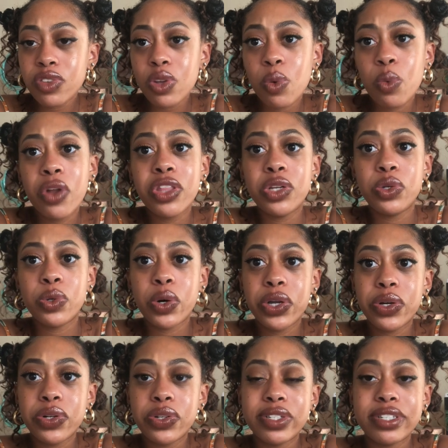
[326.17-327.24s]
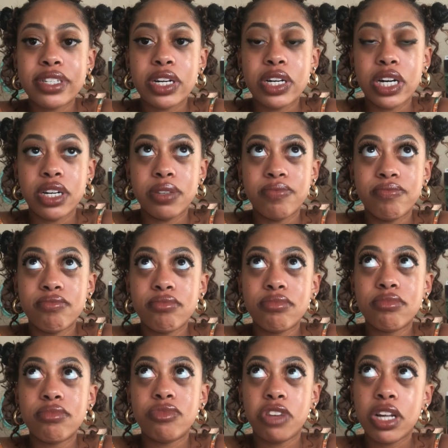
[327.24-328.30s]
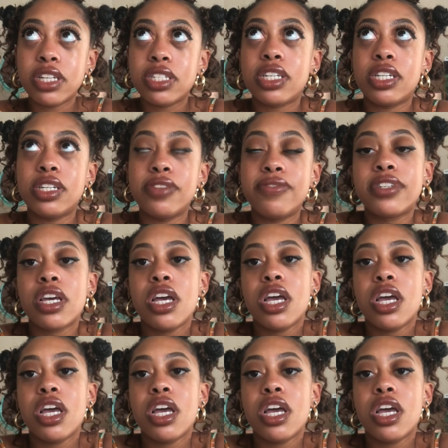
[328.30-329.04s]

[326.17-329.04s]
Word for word: one of the Doyle's um relatives